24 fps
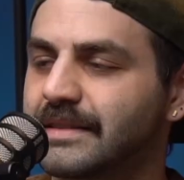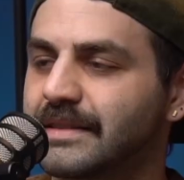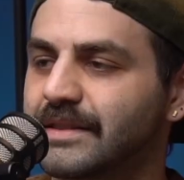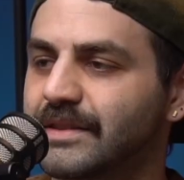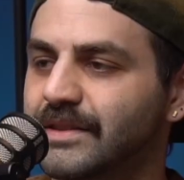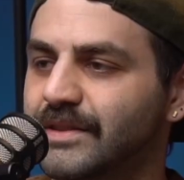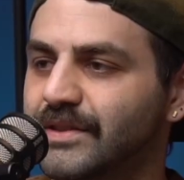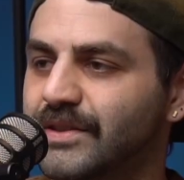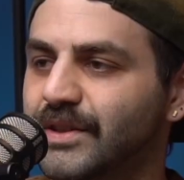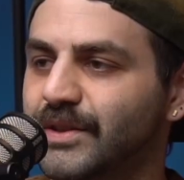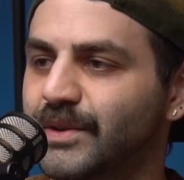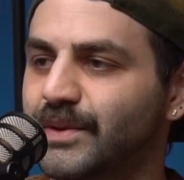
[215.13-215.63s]

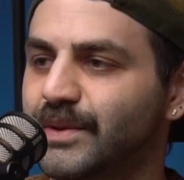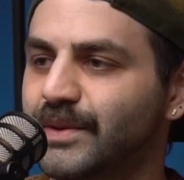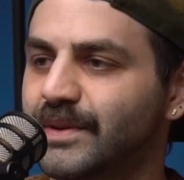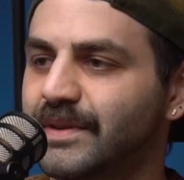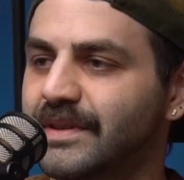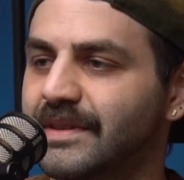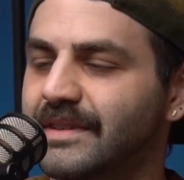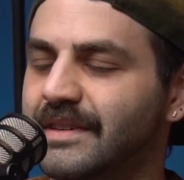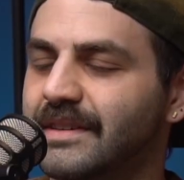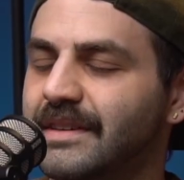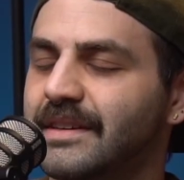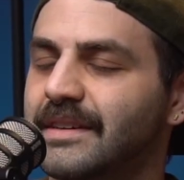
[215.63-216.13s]
So
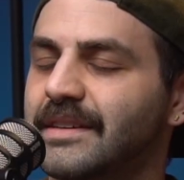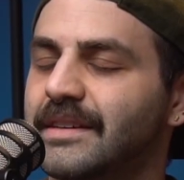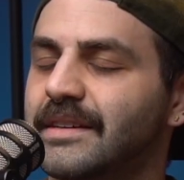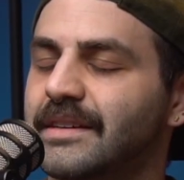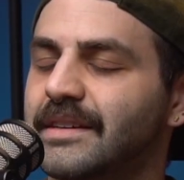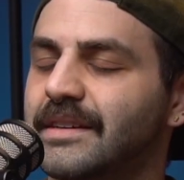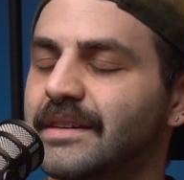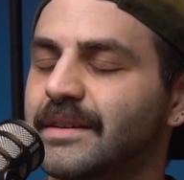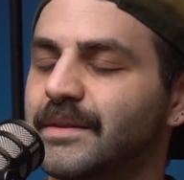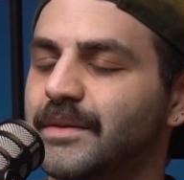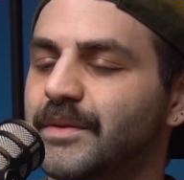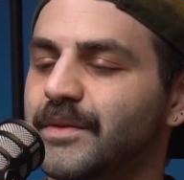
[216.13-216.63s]

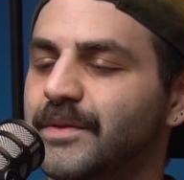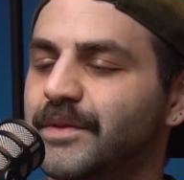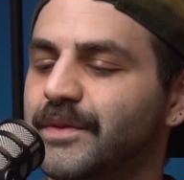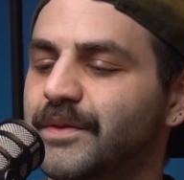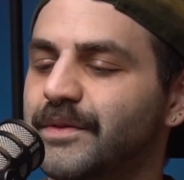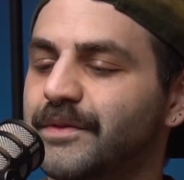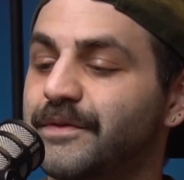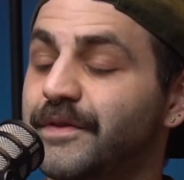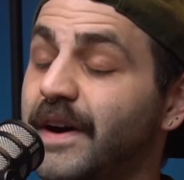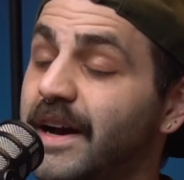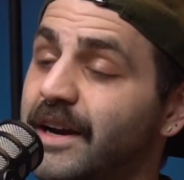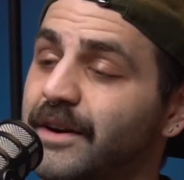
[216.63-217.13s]

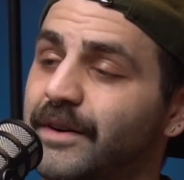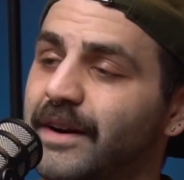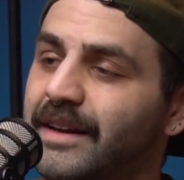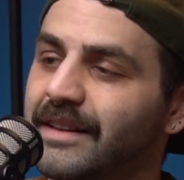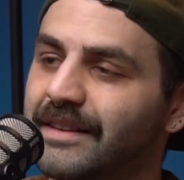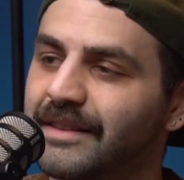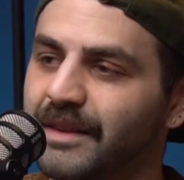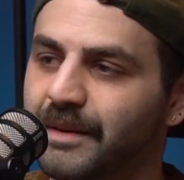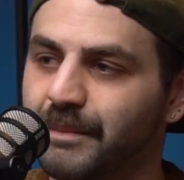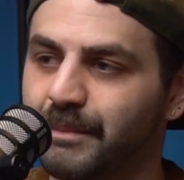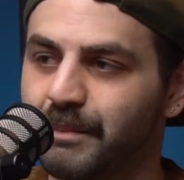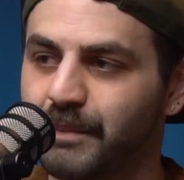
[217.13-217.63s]
Fire
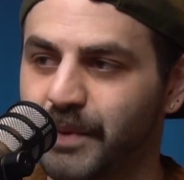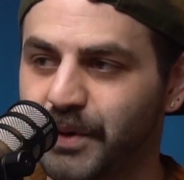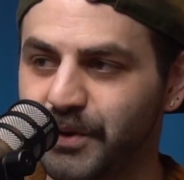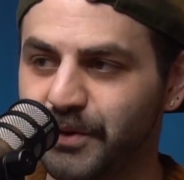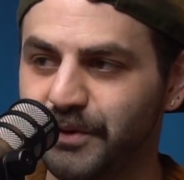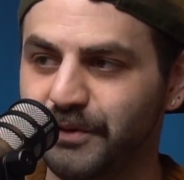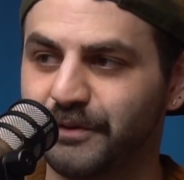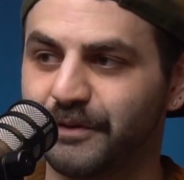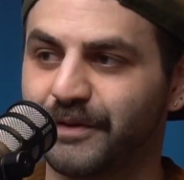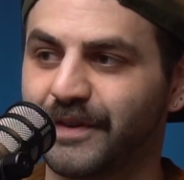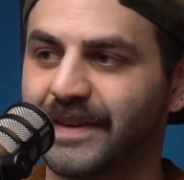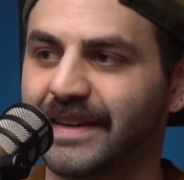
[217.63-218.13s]
Island, the
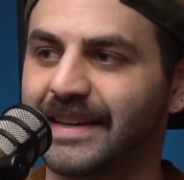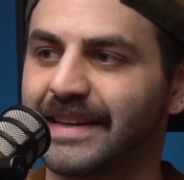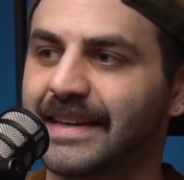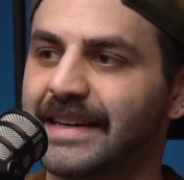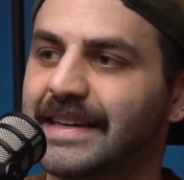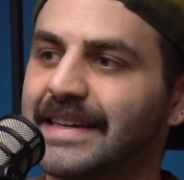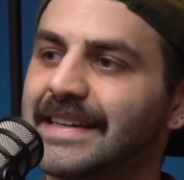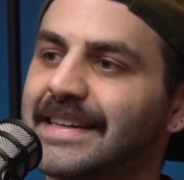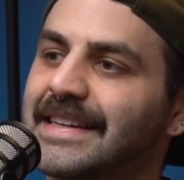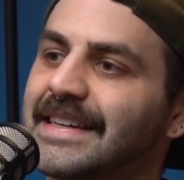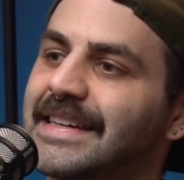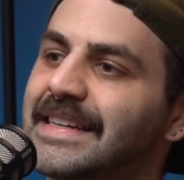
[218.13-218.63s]

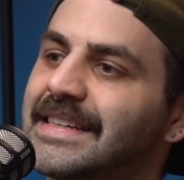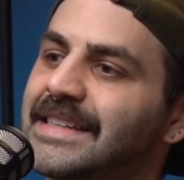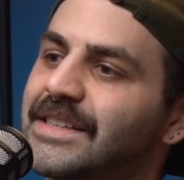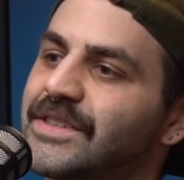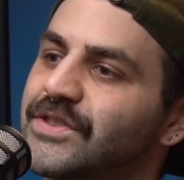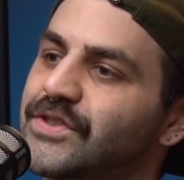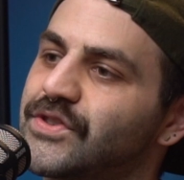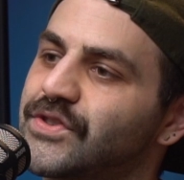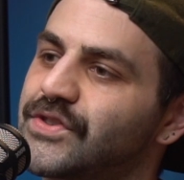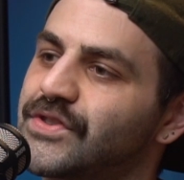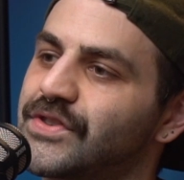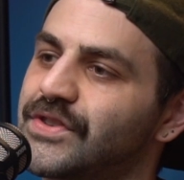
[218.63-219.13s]
movie,
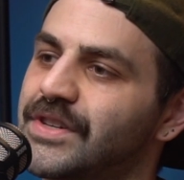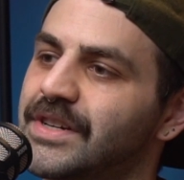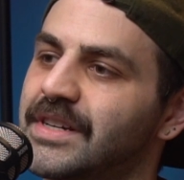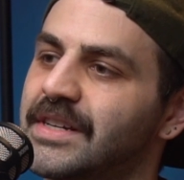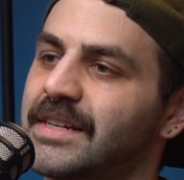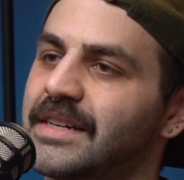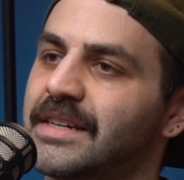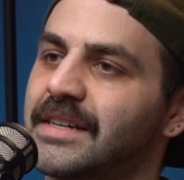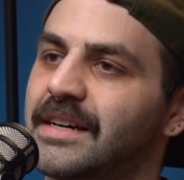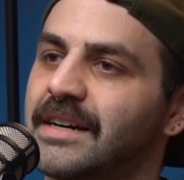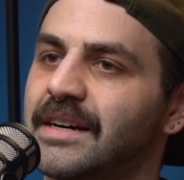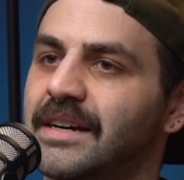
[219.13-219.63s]
is
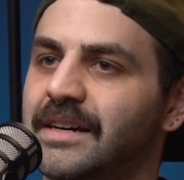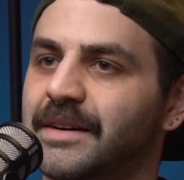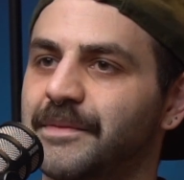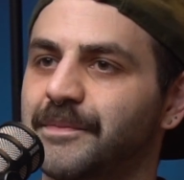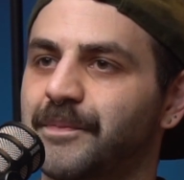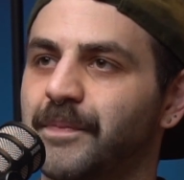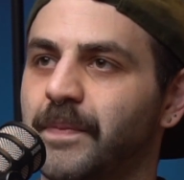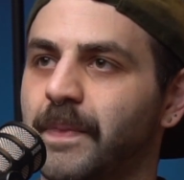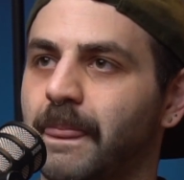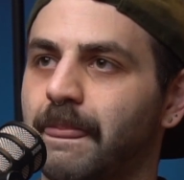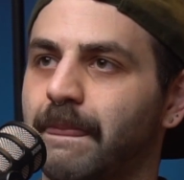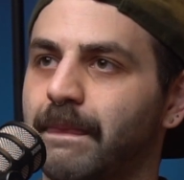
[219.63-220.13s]

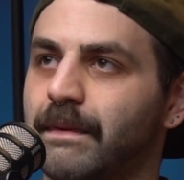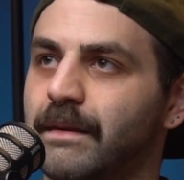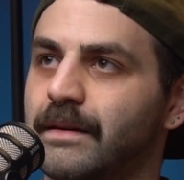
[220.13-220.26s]
um,